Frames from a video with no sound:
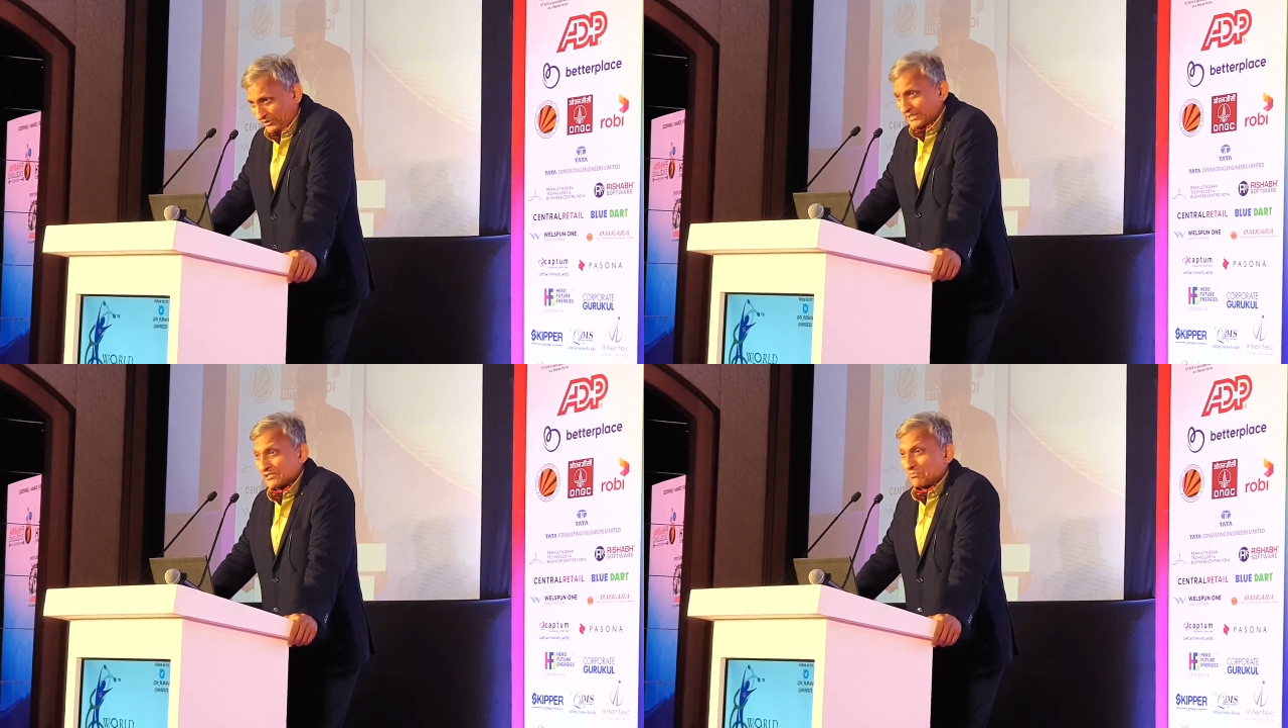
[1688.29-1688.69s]

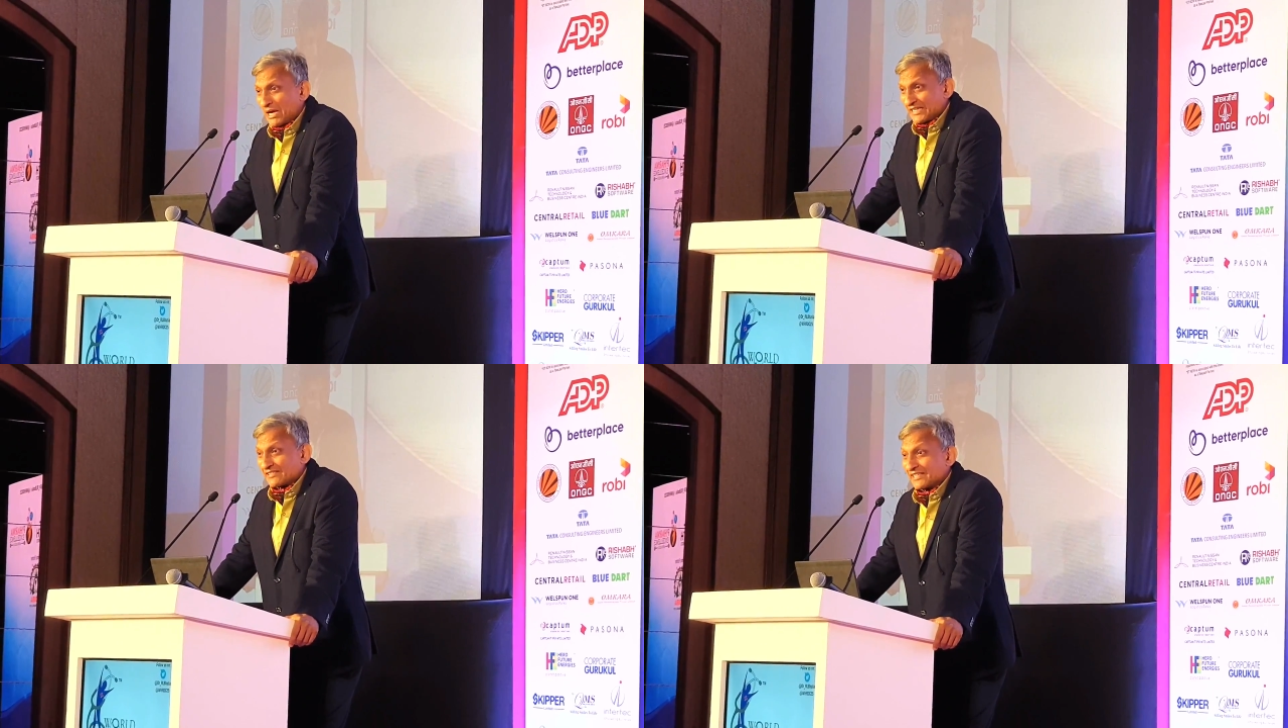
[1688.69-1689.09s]
That is
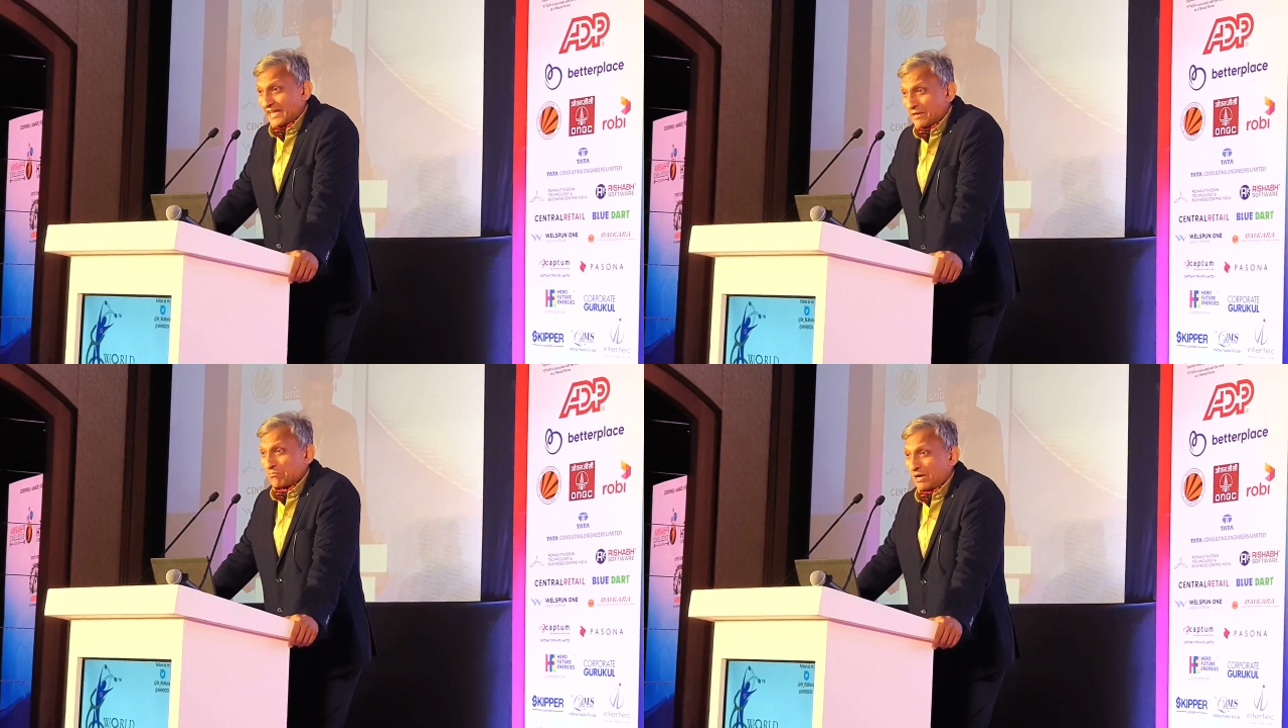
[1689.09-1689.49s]
MICE,
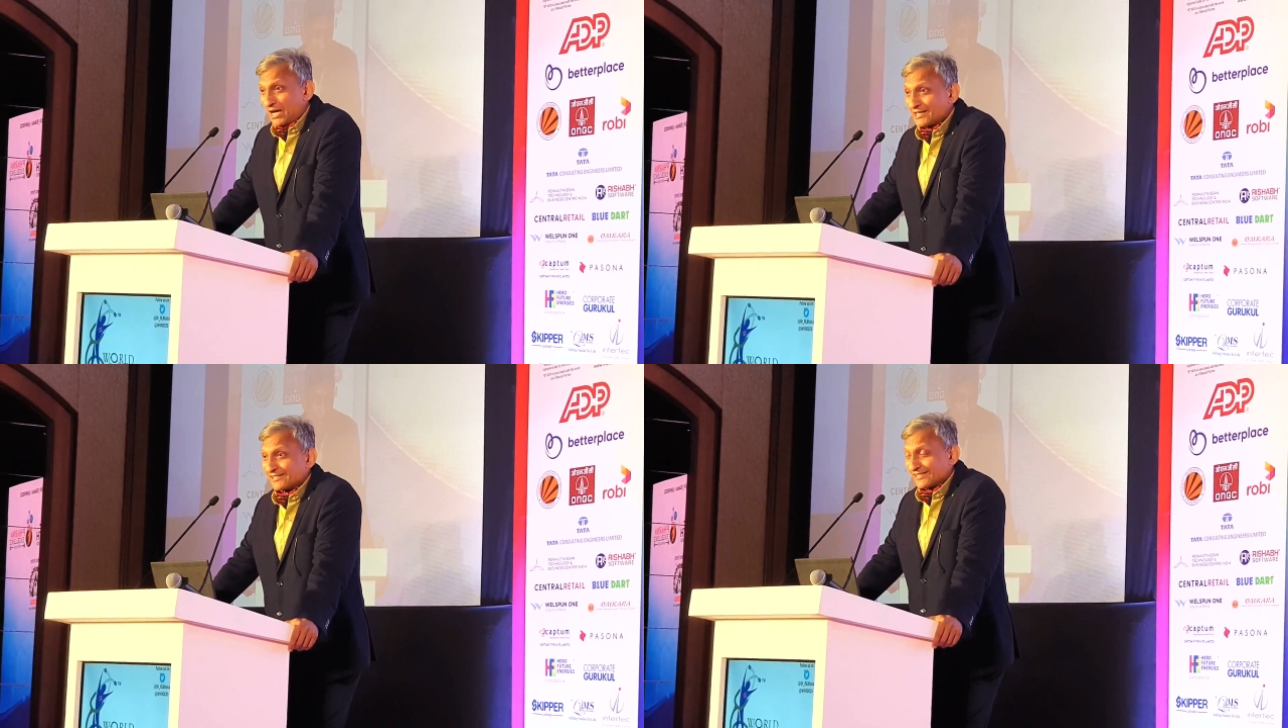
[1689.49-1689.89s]

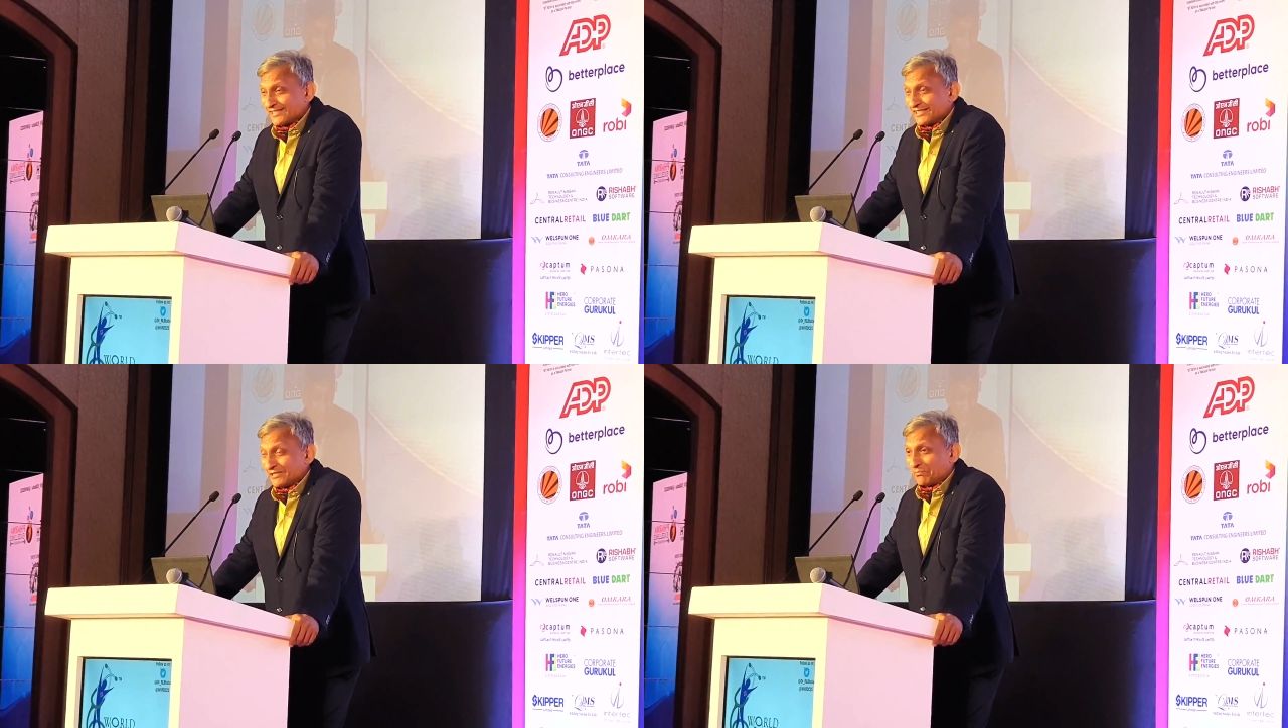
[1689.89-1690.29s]

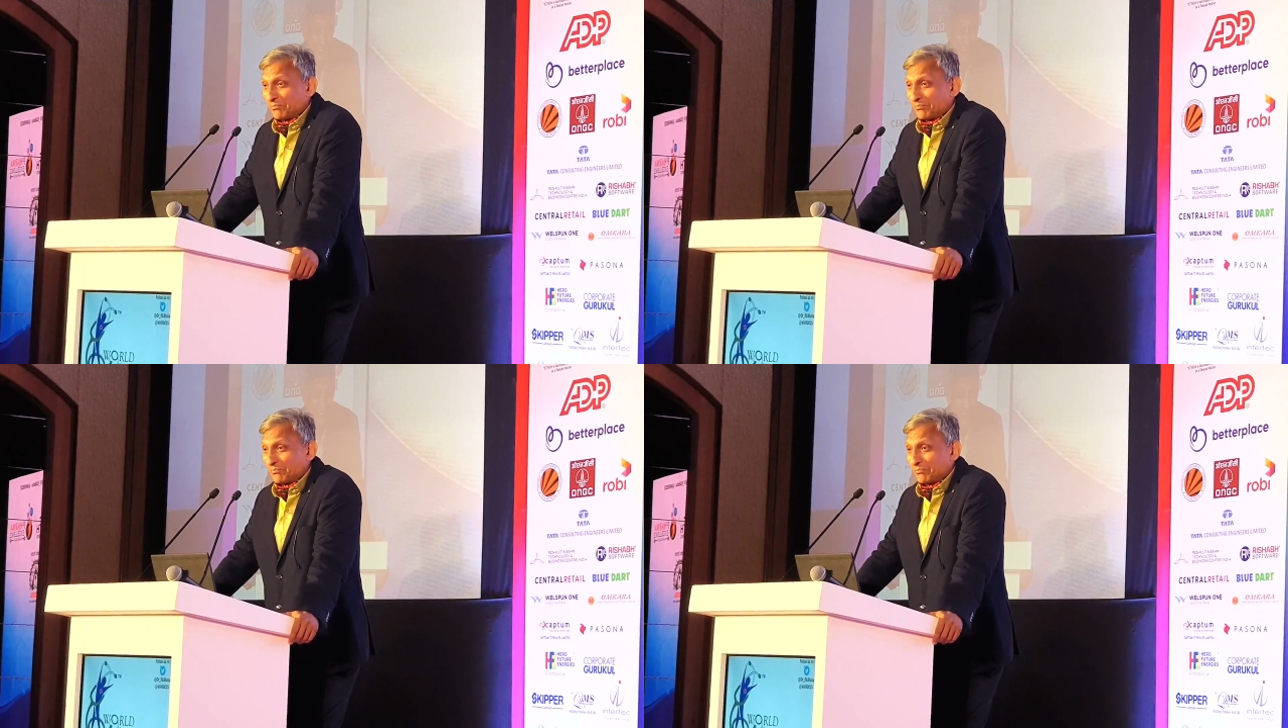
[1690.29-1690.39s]
M-I-C-E,